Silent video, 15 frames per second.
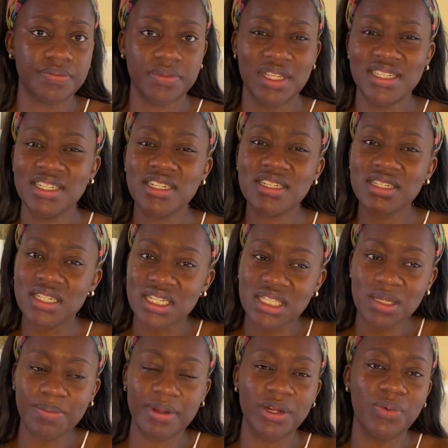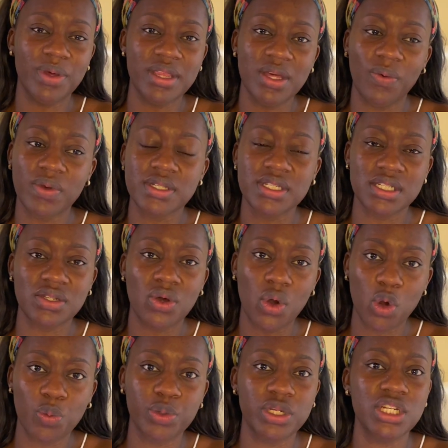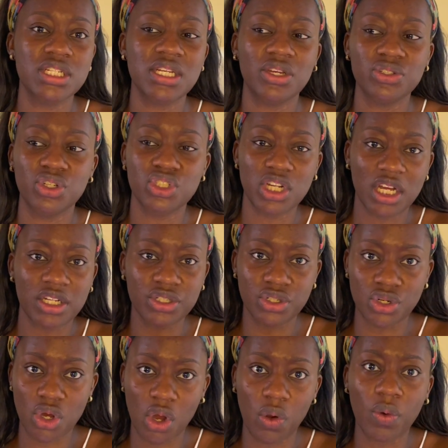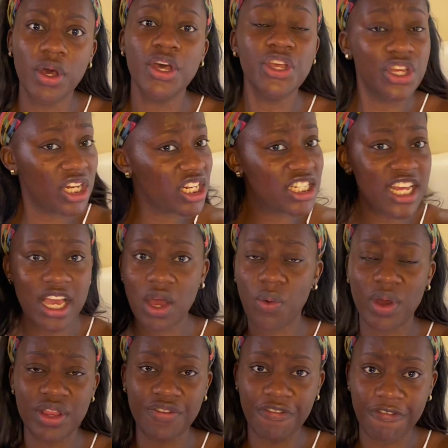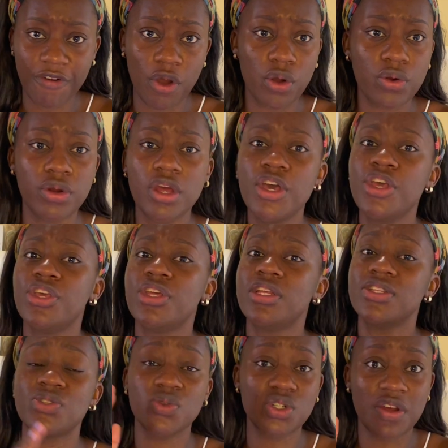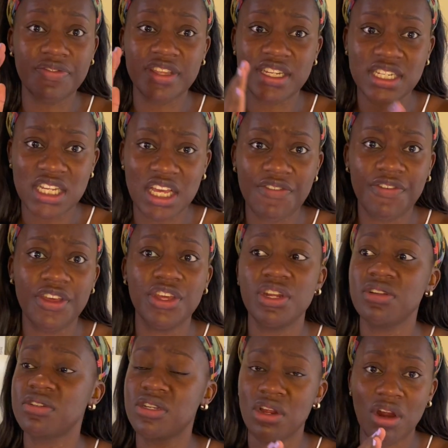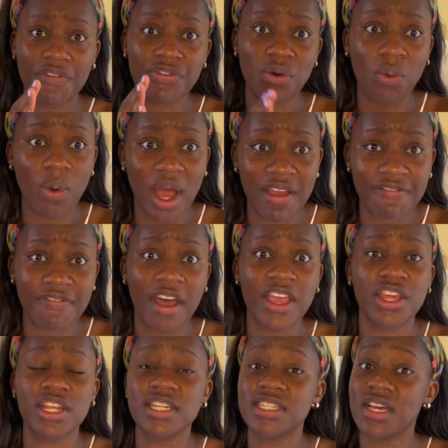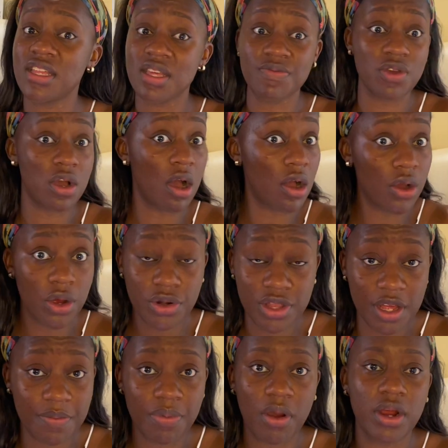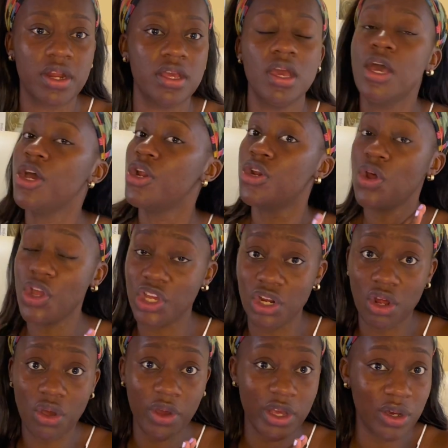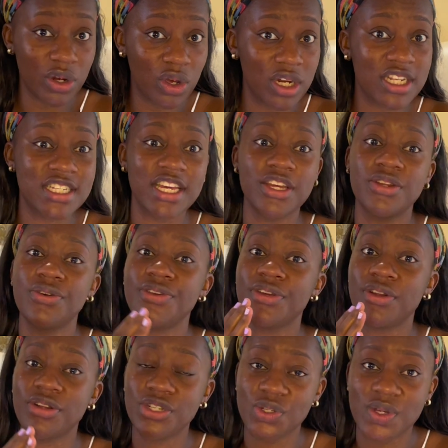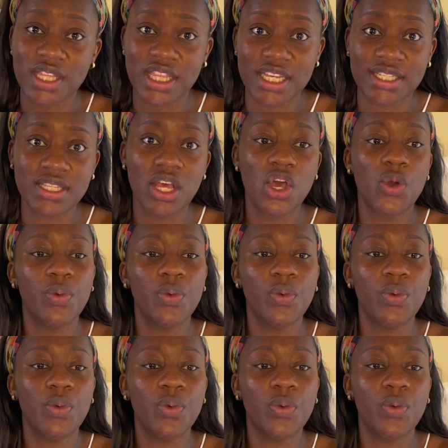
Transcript: They didn't discipline when there was still hope. You didn't tell your child no. You didn't take away the phone. You didn't switch off the TV. You didn't turn off the Wi-Fi. You didn't tell them you can't go to that party. No, you're not going on holiday. No, you're not doing this.